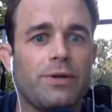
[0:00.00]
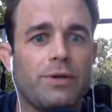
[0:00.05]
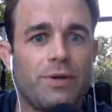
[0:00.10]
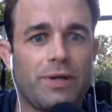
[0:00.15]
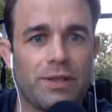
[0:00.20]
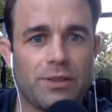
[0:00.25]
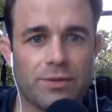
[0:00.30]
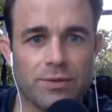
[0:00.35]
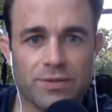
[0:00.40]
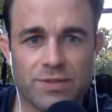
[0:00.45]
you
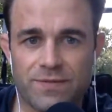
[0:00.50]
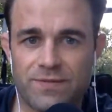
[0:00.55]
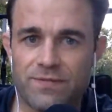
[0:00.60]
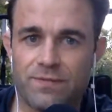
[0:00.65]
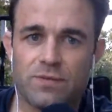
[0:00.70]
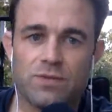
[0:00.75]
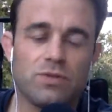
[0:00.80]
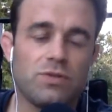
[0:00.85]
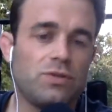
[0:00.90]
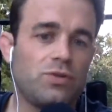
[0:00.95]
get those
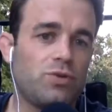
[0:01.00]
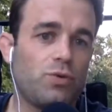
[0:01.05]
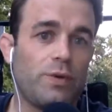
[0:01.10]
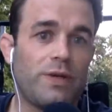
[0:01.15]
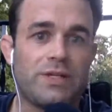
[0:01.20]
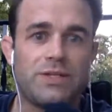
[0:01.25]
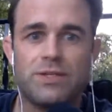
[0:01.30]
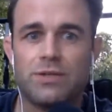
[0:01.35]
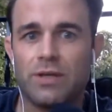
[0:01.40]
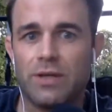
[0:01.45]

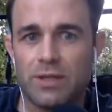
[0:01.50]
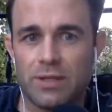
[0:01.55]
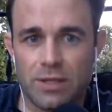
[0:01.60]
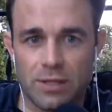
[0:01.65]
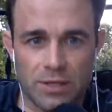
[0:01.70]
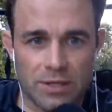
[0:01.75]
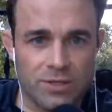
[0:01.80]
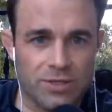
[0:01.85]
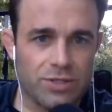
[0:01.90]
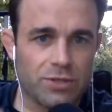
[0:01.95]
tweets, you get
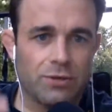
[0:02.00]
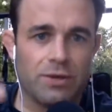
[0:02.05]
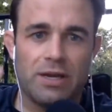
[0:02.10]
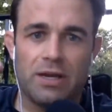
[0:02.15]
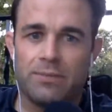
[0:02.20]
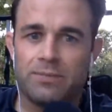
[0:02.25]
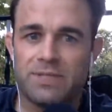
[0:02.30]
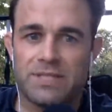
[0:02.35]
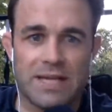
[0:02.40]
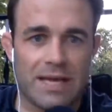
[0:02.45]

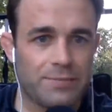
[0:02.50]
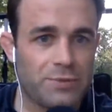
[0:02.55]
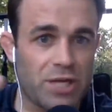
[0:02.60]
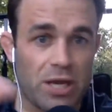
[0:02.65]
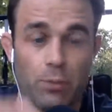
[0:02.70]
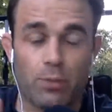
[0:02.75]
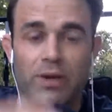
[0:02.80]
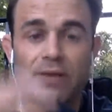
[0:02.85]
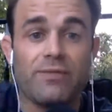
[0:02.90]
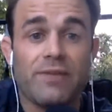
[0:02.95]
Instagram,
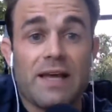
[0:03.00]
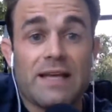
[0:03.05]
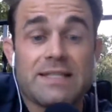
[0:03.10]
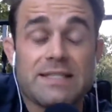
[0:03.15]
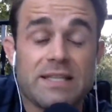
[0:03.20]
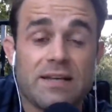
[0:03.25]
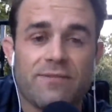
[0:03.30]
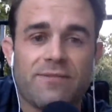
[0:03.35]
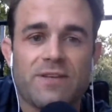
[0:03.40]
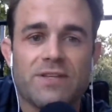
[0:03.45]
Snapchat, whatever that
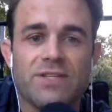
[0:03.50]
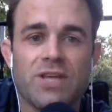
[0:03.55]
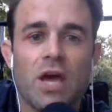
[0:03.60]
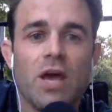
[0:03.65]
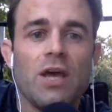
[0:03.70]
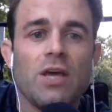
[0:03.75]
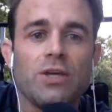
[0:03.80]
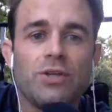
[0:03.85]
stuff is,